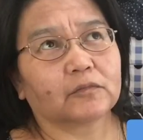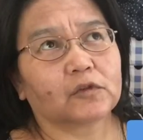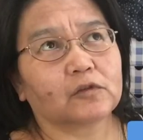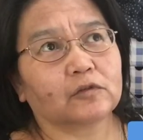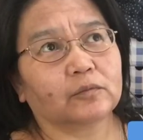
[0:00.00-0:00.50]

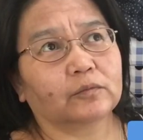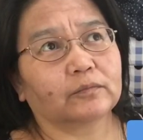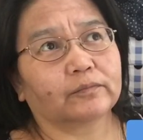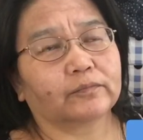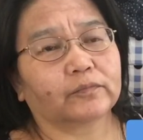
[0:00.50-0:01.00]
Zoom.
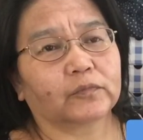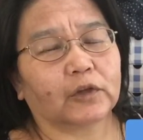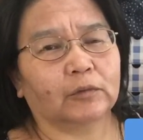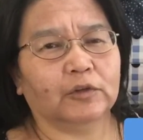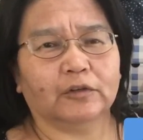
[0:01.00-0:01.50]

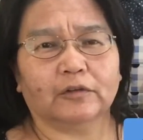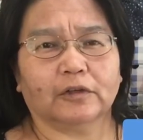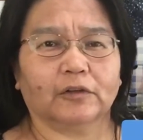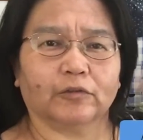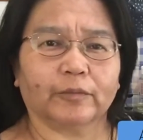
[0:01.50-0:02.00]
I'm new to
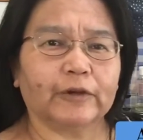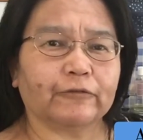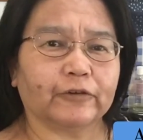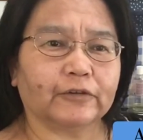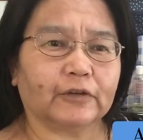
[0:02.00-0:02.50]
it. It was my
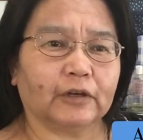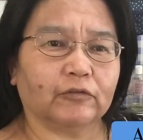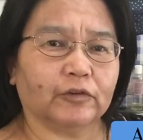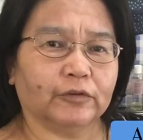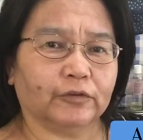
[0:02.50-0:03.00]
first
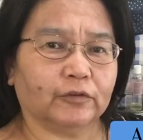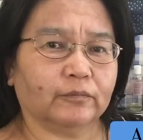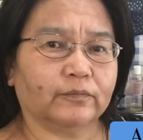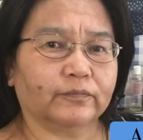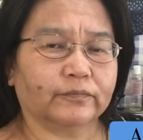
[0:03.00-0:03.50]
ever
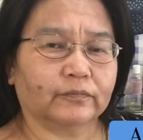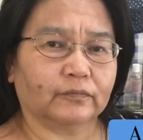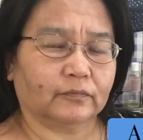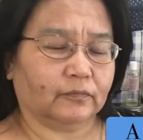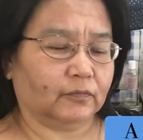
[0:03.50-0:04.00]
Zoom,
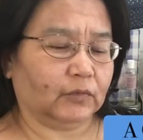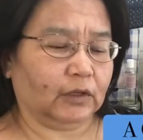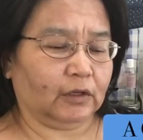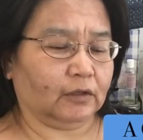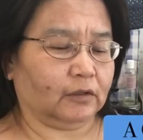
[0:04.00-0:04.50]

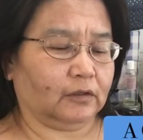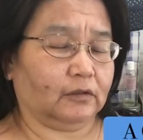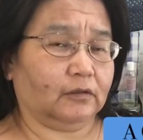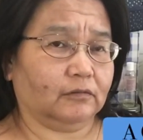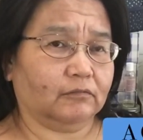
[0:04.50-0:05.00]
and
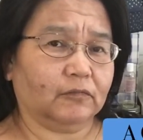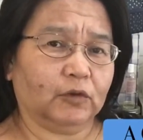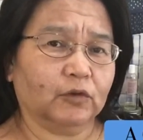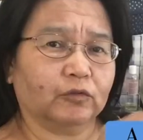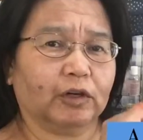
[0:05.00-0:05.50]

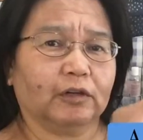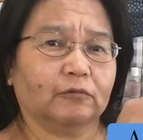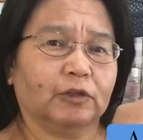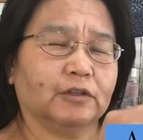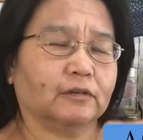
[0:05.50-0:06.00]
it was great.
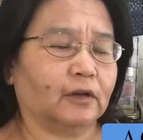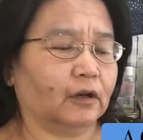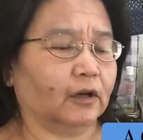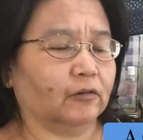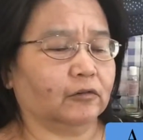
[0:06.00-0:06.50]
We just
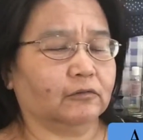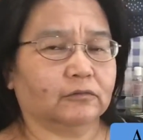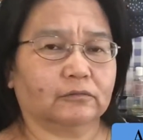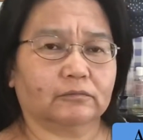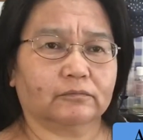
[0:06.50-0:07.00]
hung out and
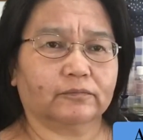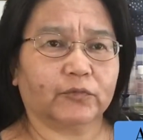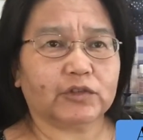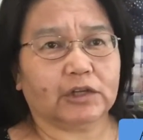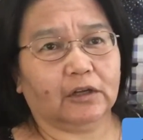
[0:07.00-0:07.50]

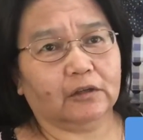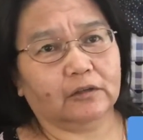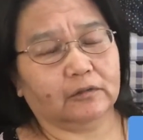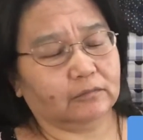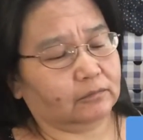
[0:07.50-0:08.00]
chatted,
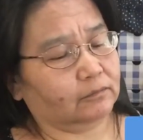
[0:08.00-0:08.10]
and